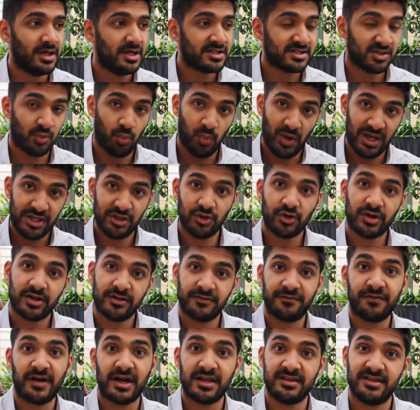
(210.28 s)
So where you're going to
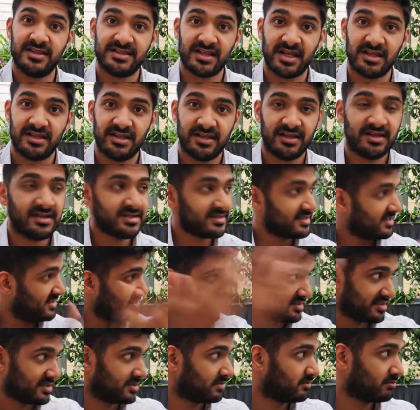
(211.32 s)
find these ideas
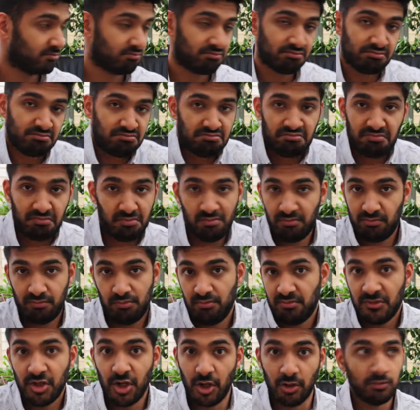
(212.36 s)
is,
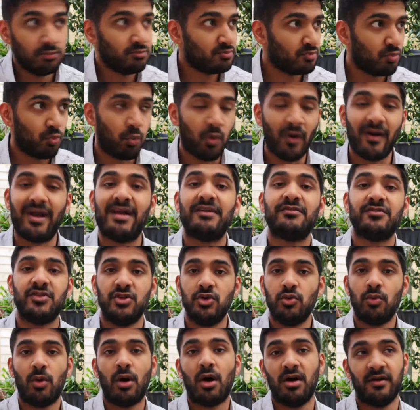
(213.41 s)
you know, wherever
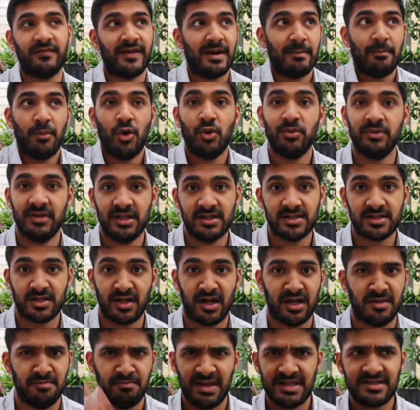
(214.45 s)
you are at that moment in
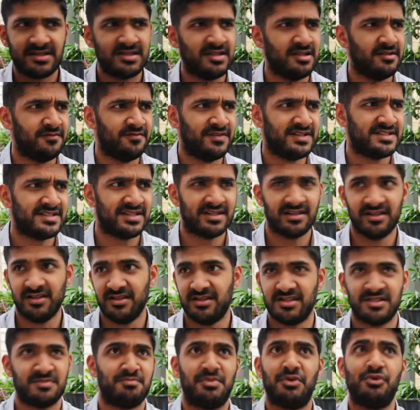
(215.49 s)
time, mentally, physically,
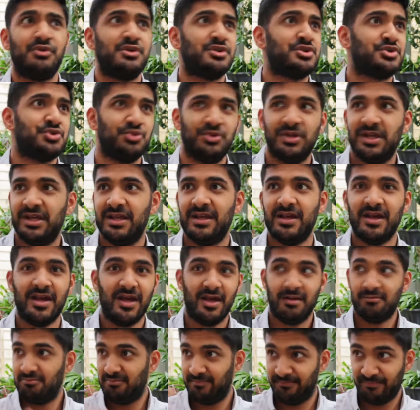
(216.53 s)
spiritually,
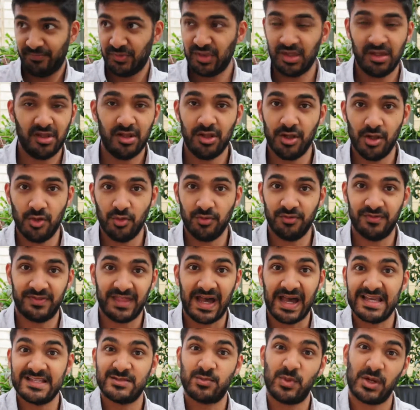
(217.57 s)
you know,
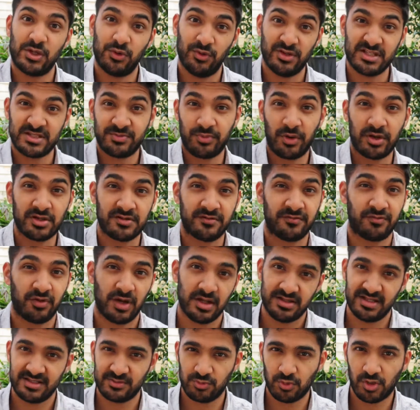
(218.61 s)
that is where your inspiration for
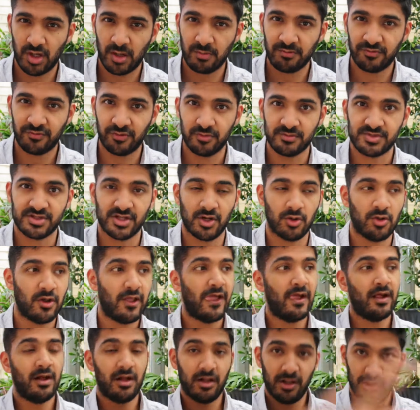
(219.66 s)
ideas will come from. So
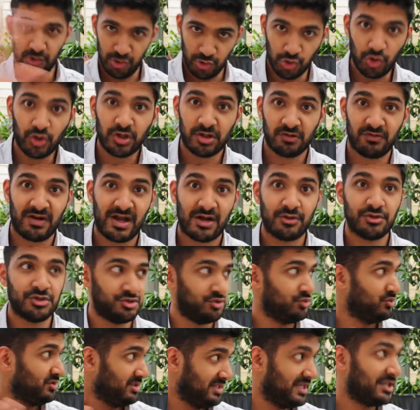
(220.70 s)
look around
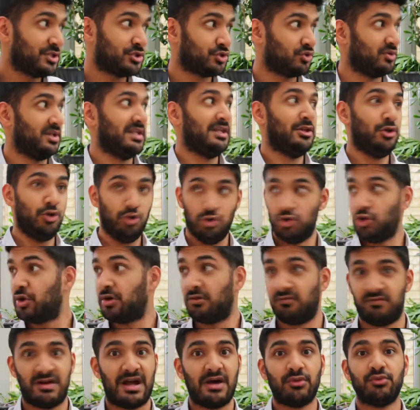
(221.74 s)
you, literally look
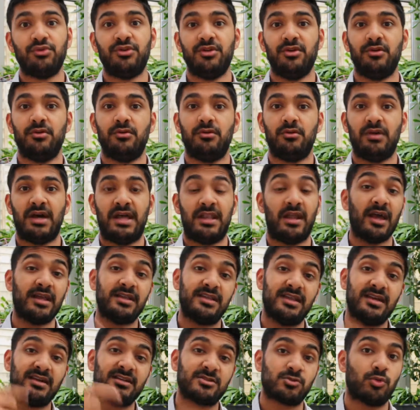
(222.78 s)
around you, and
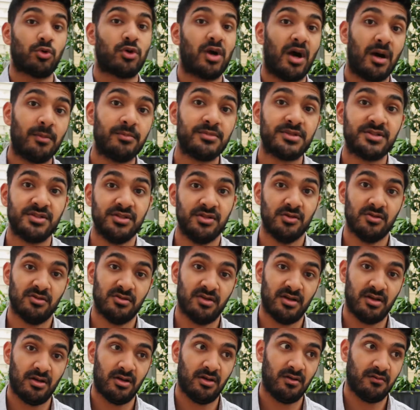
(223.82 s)
ideas will come to you
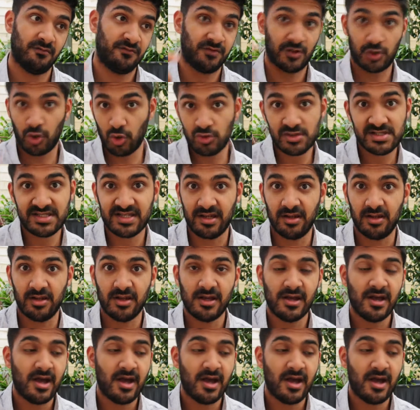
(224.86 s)
for content.